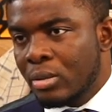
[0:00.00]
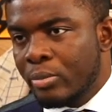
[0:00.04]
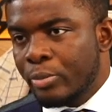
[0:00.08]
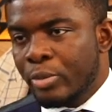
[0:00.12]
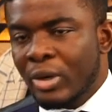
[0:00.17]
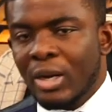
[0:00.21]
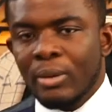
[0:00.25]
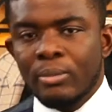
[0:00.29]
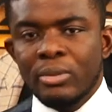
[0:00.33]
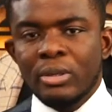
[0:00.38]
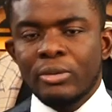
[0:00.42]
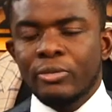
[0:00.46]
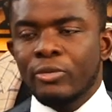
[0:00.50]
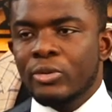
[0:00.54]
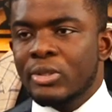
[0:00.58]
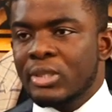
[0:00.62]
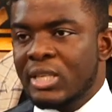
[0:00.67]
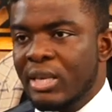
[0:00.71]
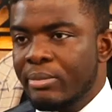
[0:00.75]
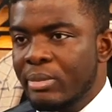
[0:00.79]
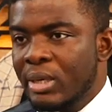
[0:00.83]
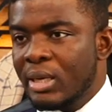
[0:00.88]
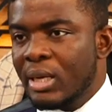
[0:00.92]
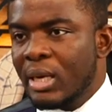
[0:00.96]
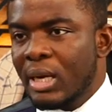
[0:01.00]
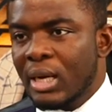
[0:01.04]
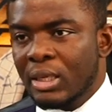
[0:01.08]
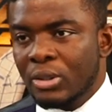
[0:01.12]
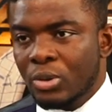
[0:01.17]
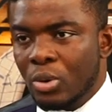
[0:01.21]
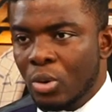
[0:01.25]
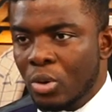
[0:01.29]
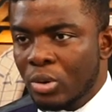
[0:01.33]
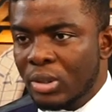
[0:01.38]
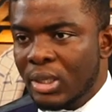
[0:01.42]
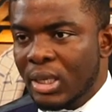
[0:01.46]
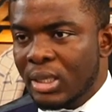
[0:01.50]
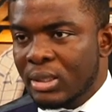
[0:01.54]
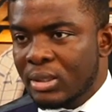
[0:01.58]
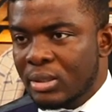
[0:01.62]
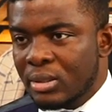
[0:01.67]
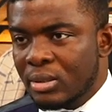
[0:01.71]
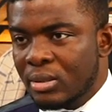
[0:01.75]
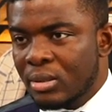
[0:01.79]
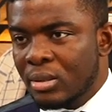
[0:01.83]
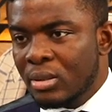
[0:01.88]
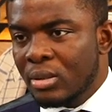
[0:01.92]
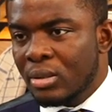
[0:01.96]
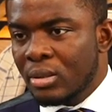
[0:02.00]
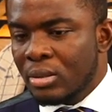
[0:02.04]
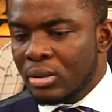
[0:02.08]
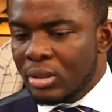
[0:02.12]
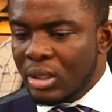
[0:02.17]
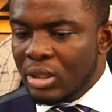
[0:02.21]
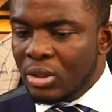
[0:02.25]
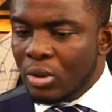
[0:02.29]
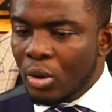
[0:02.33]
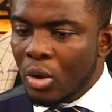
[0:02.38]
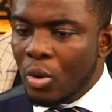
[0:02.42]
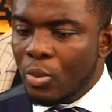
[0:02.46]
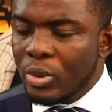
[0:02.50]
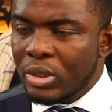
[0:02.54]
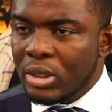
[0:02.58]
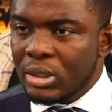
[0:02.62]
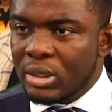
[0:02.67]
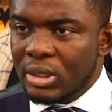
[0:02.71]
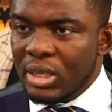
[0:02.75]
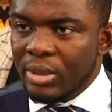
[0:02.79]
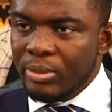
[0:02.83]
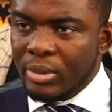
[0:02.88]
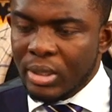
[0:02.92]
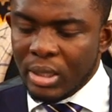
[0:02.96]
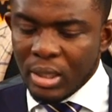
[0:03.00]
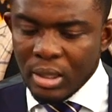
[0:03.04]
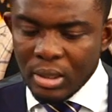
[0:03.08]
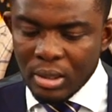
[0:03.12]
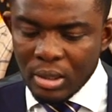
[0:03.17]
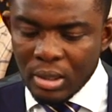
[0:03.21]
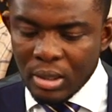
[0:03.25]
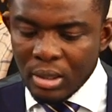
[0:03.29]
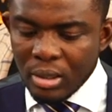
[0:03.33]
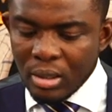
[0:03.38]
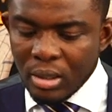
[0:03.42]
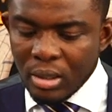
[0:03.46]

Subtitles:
probably for seminar and all that. Then you come with seminar